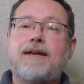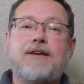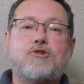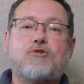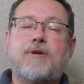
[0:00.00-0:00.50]

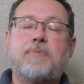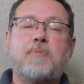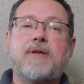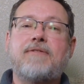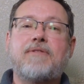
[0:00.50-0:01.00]
He
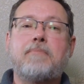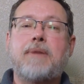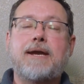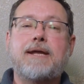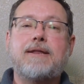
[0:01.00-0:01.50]
stripped me of the
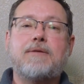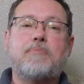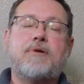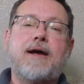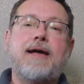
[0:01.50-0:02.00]
money,
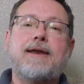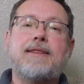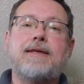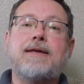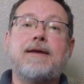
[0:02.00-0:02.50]
the
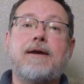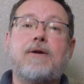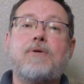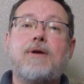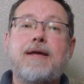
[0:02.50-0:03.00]
pride, and the
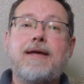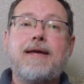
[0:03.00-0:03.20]
ego,